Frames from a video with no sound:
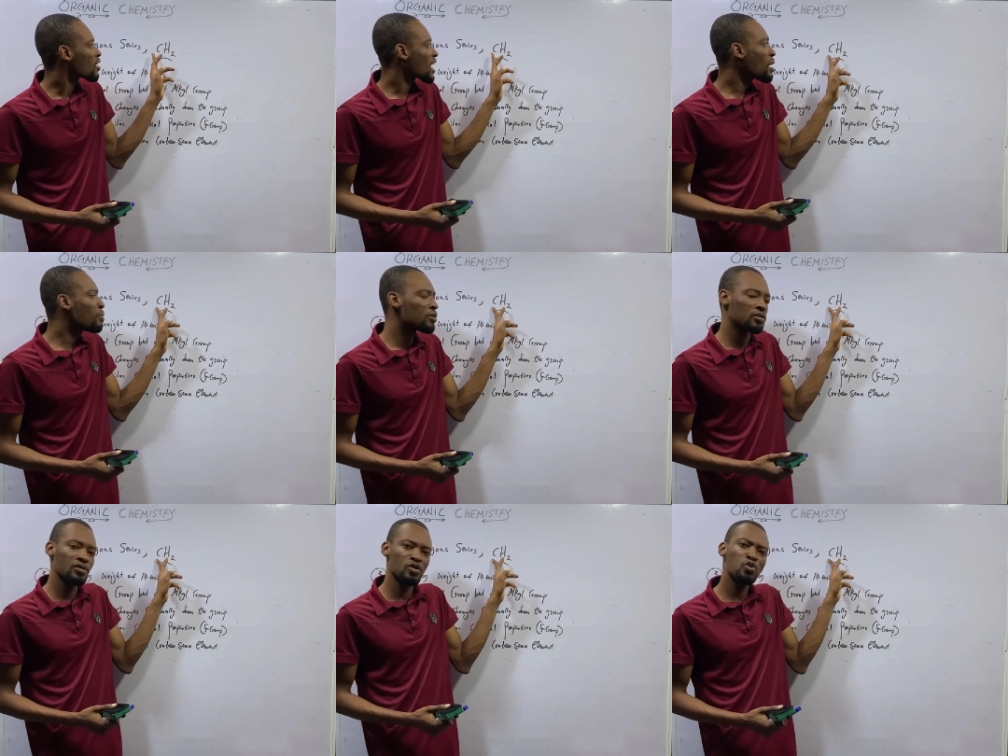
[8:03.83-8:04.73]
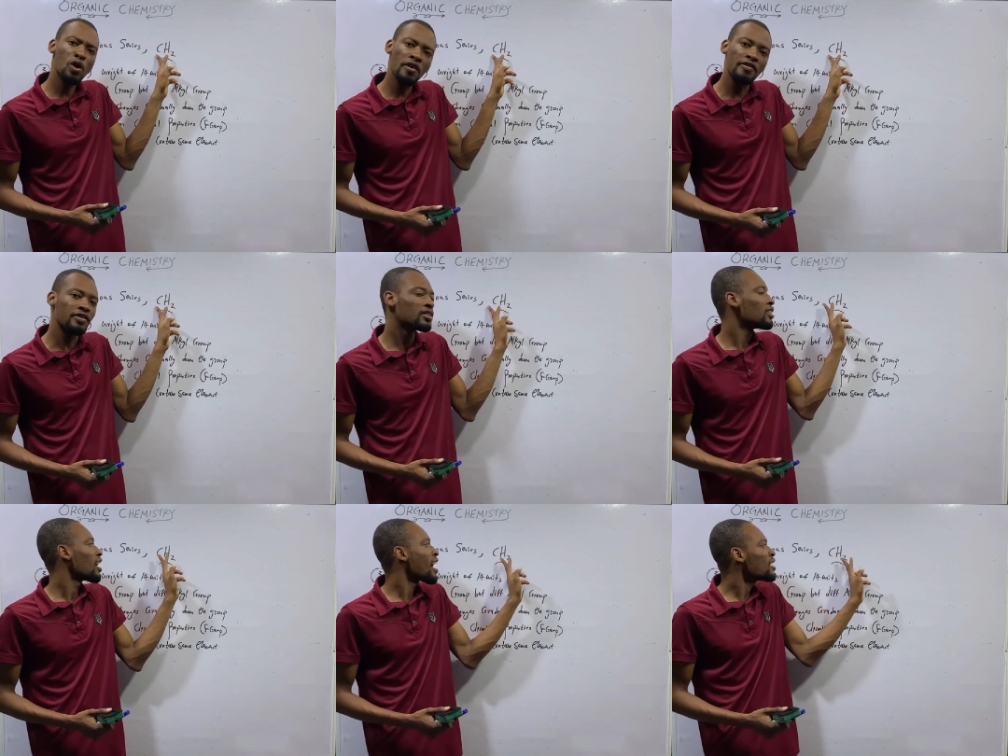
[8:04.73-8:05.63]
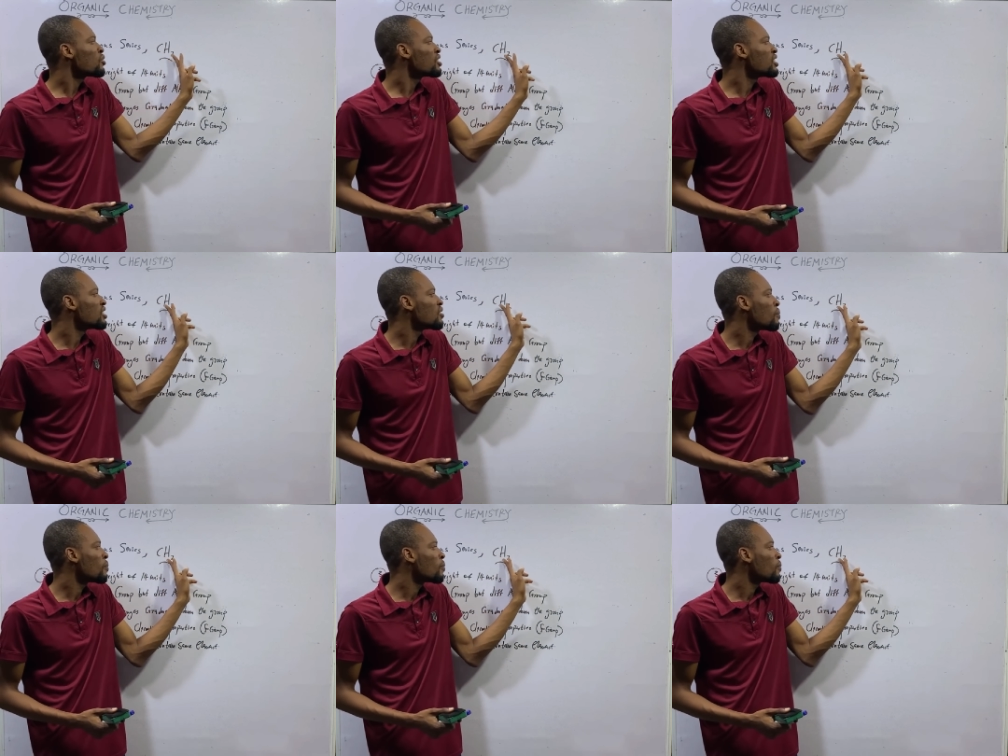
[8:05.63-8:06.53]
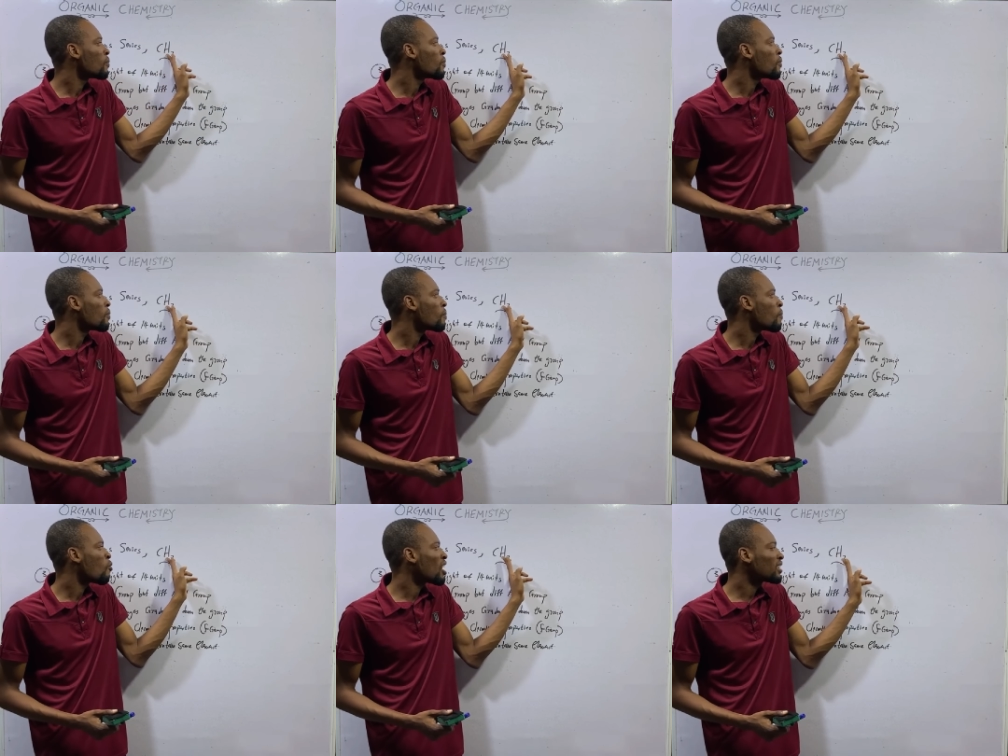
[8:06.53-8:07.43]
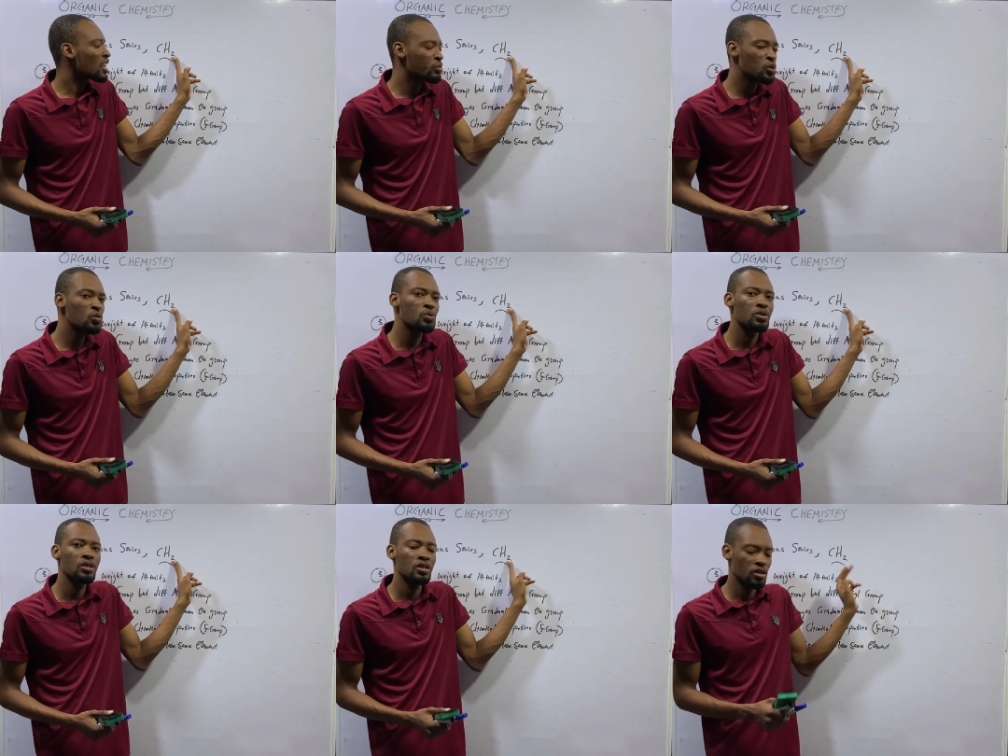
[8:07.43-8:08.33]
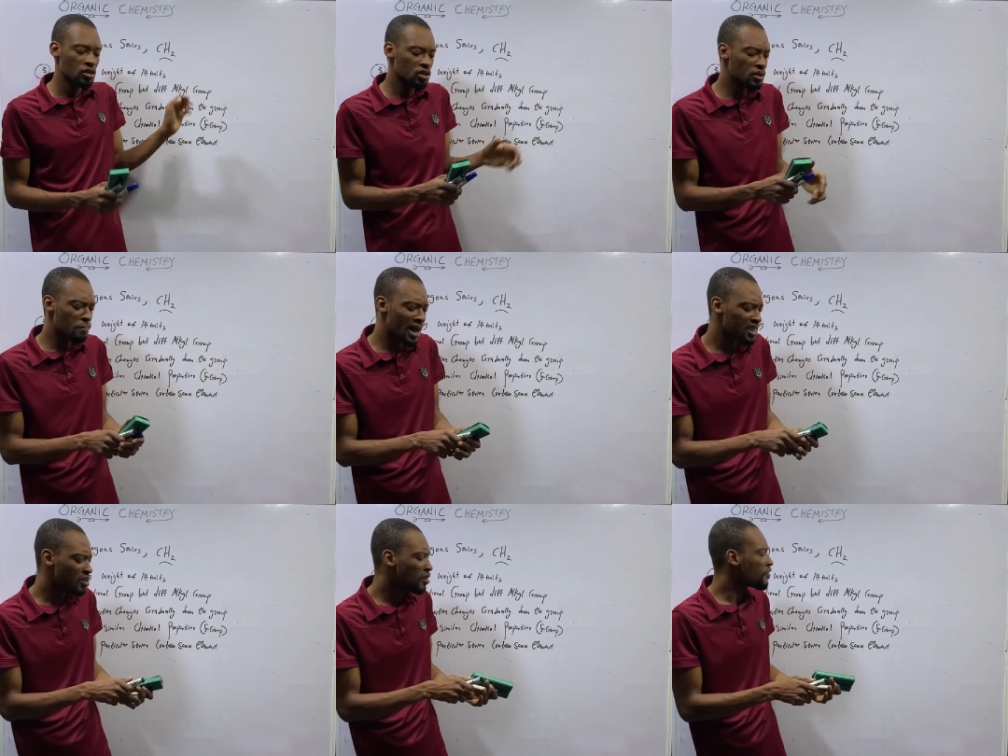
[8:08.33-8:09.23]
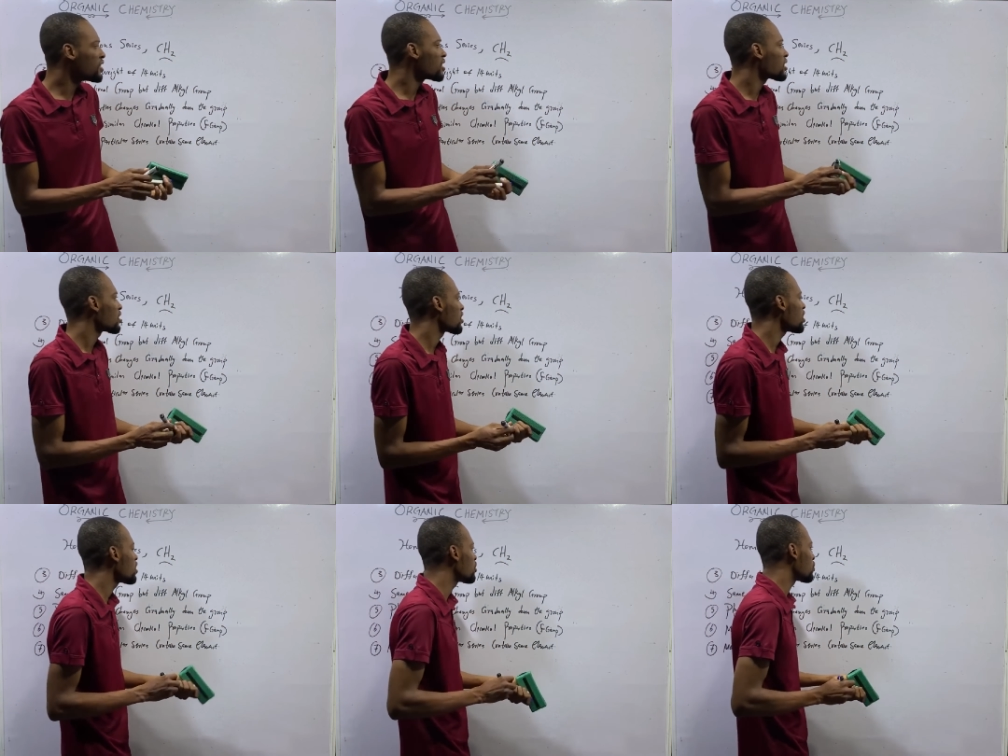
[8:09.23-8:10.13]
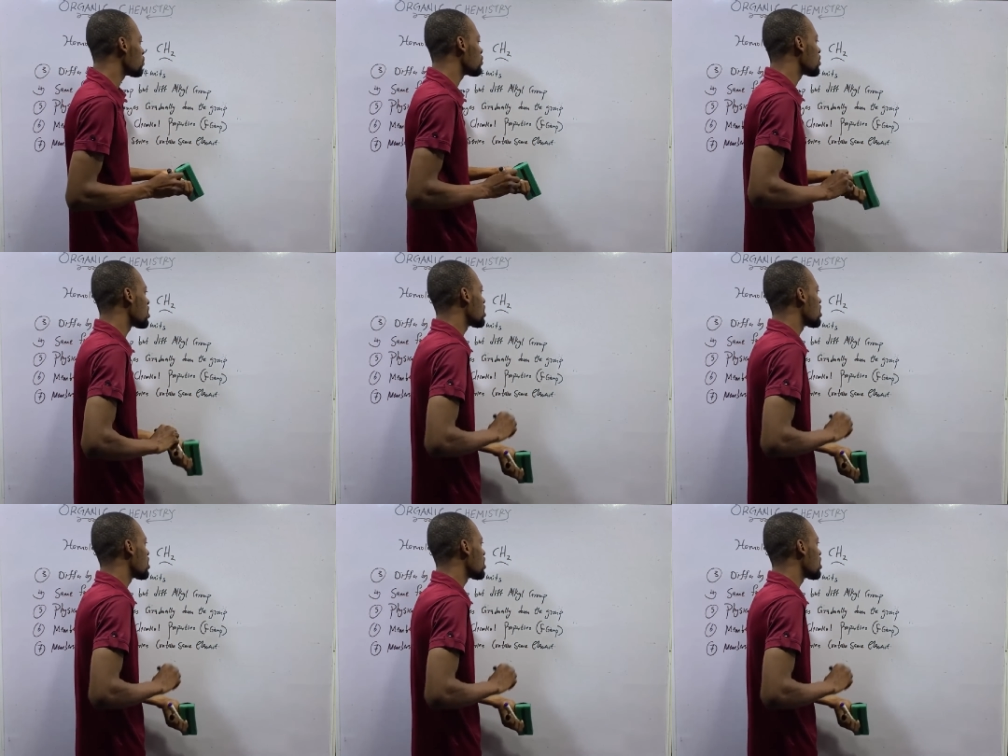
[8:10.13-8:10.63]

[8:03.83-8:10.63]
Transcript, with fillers: Carbon, twelve. Hydrogen, one times two. The mass of this C H two